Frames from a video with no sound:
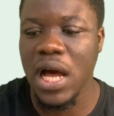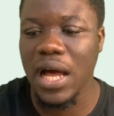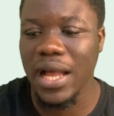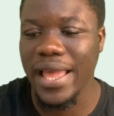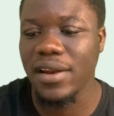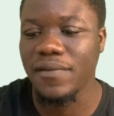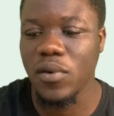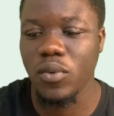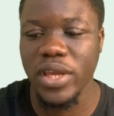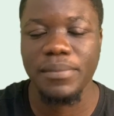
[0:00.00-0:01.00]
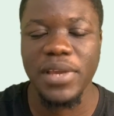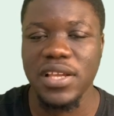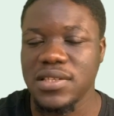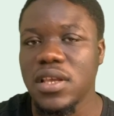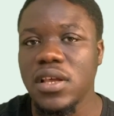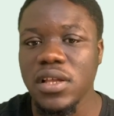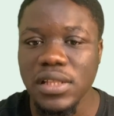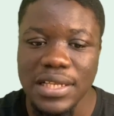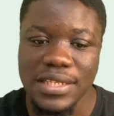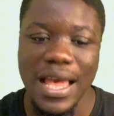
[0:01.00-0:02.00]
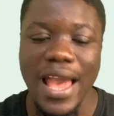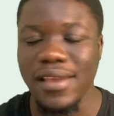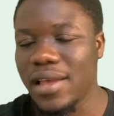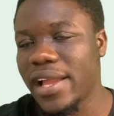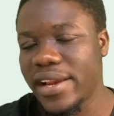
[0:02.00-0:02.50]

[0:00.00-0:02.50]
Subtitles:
kind of a way, because this I